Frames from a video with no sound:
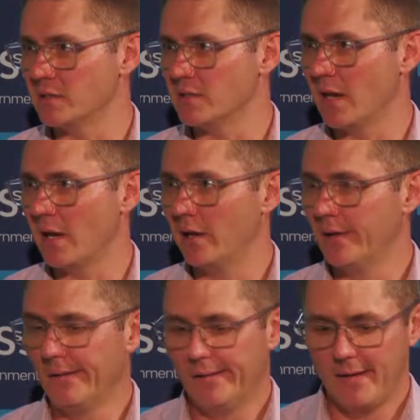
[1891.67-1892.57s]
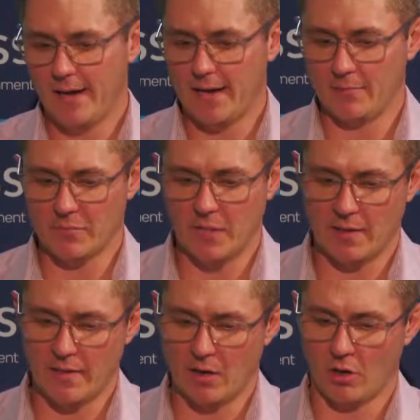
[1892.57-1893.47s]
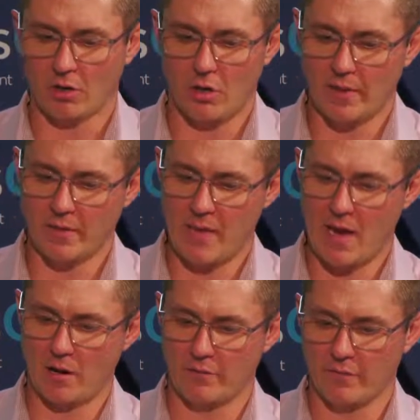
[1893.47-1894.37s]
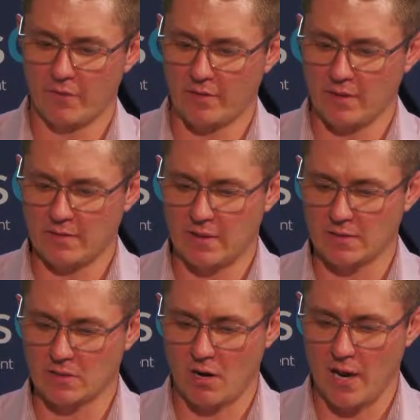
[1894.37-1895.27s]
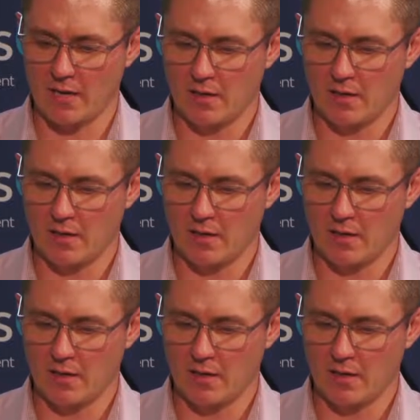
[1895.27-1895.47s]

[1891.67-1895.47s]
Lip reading: So, that online, the power of the internet's great.